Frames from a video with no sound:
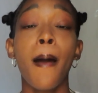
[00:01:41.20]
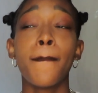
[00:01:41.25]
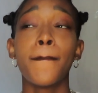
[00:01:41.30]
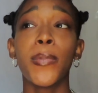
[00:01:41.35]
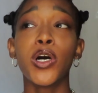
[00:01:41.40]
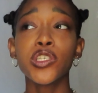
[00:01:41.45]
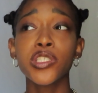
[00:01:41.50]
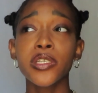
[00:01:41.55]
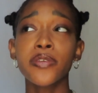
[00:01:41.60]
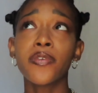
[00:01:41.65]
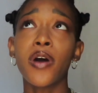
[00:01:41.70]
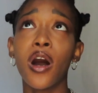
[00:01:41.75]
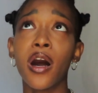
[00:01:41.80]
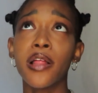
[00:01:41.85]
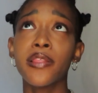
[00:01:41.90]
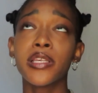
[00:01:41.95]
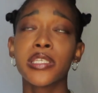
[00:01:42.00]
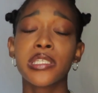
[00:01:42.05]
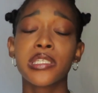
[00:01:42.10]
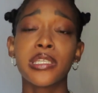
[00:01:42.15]
Most of
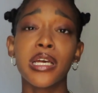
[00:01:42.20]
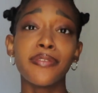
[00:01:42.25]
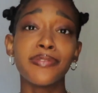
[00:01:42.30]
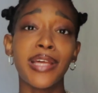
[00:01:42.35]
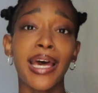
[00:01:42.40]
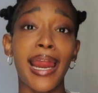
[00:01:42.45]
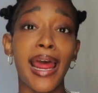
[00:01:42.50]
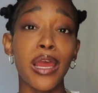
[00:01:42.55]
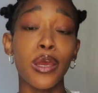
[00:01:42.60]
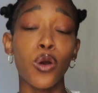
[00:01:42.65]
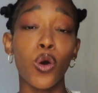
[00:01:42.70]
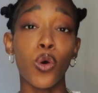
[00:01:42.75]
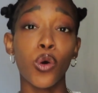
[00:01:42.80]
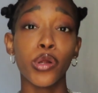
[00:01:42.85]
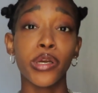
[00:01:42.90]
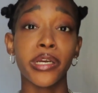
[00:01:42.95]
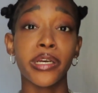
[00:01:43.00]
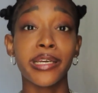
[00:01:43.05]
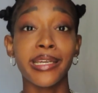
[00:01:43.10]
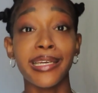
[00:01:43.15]
all the stuff that I
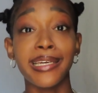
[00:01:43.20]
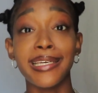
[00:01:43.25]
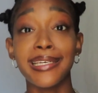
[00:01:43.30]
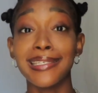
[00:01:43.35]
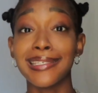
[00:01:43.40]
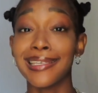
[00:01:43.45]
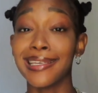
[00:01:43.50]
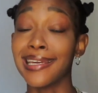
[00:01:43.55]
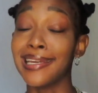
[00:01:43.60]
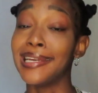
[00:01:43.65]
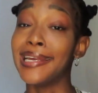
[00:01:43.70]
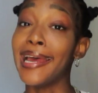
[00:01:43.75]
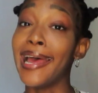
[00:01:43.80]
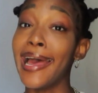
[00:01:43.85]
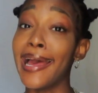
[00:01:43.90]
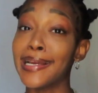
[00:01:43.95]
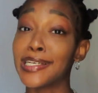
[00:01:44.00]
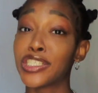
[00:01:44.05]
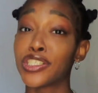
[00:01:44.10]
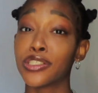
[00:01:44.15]
ordered is in an
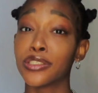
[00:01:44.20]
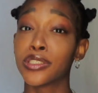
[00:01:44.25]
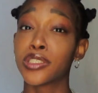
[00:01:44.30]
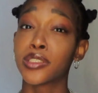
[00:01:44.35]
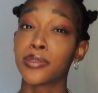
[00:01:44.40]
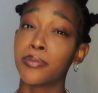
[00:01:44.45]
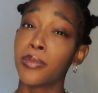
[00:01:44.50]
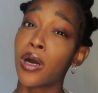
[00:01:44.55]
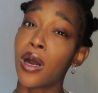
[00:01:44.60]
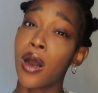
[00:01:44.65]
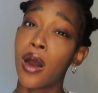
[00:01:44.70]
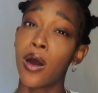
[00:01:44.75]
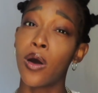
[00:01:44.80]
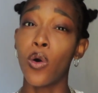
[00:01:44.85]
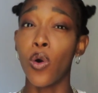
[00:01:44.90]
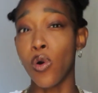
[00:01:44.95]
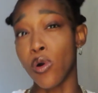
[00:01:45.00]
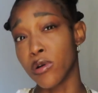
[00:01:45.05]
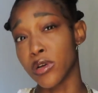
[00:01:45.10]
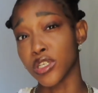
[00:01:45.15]
extra
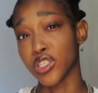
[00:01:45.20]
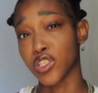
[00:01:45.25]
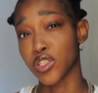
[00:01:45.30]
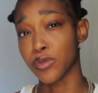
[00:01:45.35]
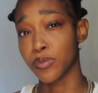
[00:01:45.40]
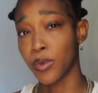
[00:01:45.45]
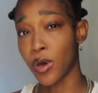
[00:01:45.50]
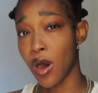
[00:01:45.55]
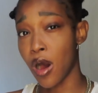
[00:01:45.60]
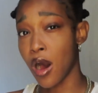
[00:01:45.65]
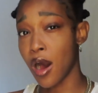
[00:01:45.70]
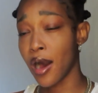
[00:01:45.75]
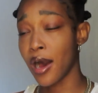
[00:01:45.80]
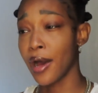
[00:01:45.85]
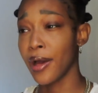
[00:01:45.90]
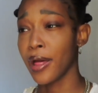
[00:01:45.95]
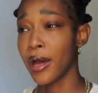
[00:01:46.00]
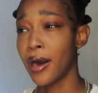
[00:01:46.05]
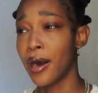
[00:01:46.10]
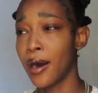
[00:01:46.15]
small or small.
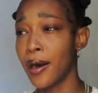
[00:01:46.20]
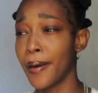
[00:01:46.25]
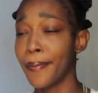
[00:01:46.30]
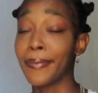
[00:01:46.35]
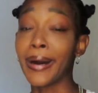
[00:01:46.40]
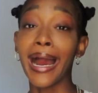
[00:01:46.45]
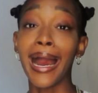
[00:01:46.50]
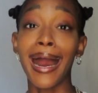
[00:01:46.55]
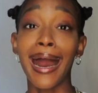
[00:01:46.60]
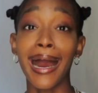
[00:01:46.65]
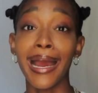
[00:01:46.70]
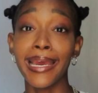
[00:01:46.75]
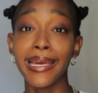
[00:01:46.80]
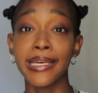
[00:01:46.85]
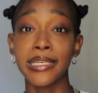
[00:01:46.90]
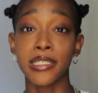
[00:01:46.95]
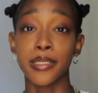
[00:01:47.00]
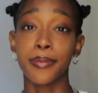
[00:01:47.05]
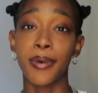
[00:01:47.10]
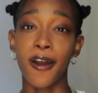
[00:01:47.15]
My
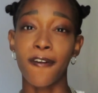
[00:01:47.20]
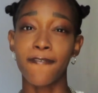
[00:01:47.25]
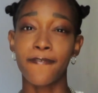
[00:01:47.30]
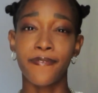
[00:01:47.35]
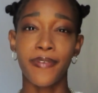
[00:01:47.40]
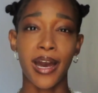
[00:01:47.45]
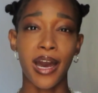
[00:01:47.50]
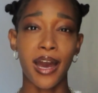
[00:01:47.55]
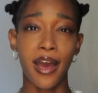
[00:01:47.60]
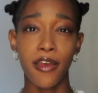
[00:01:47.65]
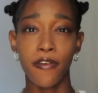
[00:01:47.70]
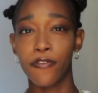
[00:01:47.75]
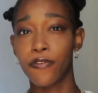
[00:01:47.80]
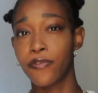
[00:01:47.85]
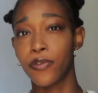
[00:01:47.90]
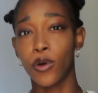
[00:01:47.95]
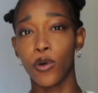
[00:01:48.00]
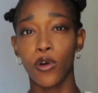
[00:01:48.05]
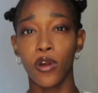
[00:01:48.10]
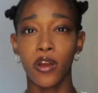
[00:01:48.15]
height is about
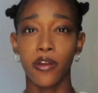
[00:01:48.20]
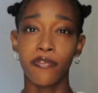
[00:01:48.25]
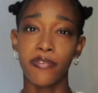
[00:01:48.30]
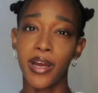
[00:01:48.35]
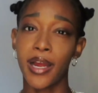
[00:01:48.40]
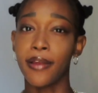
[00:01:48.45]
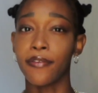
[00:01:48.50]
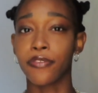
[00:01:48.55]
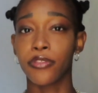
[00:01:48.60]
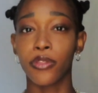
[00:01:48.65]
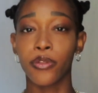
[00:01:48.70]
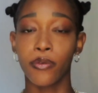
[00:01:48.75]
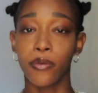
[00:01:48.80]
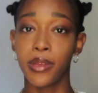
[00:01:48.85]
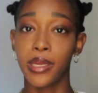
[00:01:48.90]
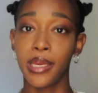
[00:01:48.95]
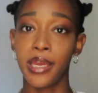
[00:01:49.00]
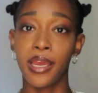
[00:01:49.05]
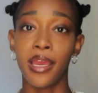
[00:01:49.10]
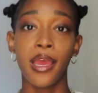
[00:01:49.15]
5'4",
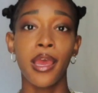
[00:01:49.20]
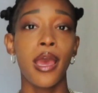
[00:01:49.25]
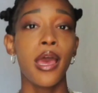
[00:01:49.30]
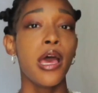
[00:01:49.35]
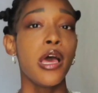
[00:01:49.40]
5'3".